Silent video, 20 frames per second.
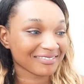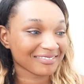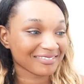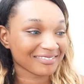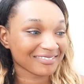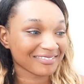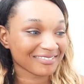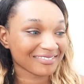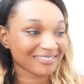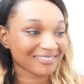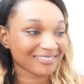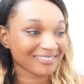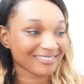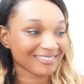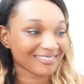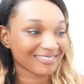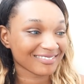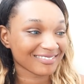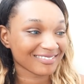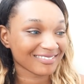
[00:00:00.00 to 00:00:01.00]

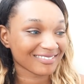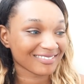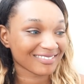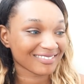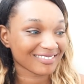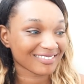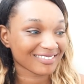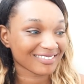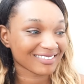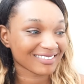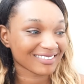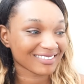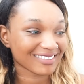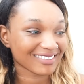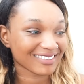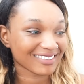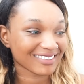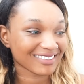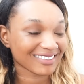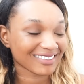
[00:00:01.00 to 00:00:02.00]

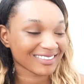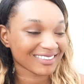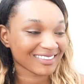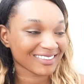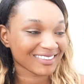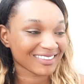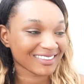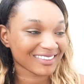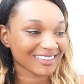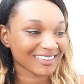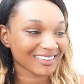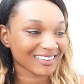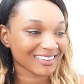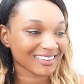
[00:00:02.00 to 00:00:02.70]
No words are spoken by the person on screen.